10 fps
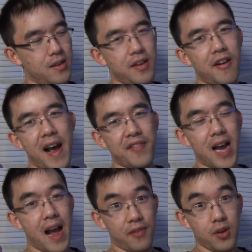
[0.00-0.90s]
you know, I,
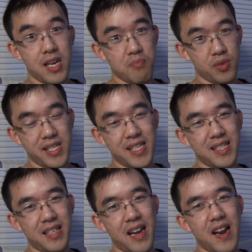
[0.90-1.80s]
I, have to keep
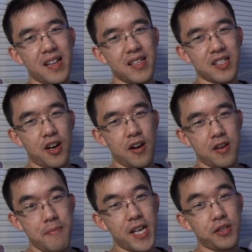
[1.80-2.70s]
resuscitating this
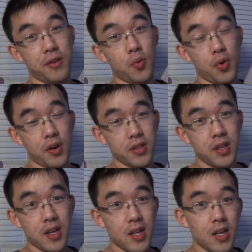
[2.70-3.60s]
cart to make sure it
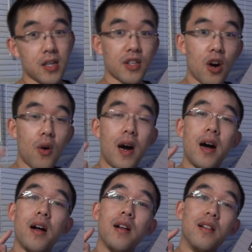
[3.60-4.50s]
works. So,
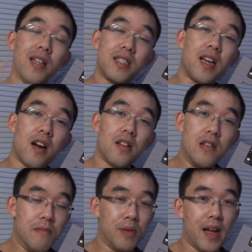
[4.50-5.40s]
uh, let's get on
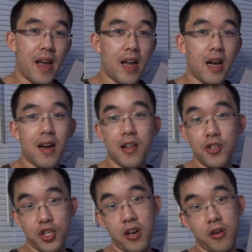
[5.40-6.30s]
to playing uh,
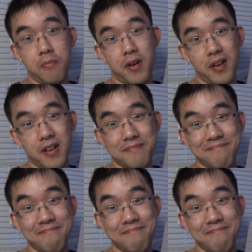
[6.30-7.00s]
The Jungle Book.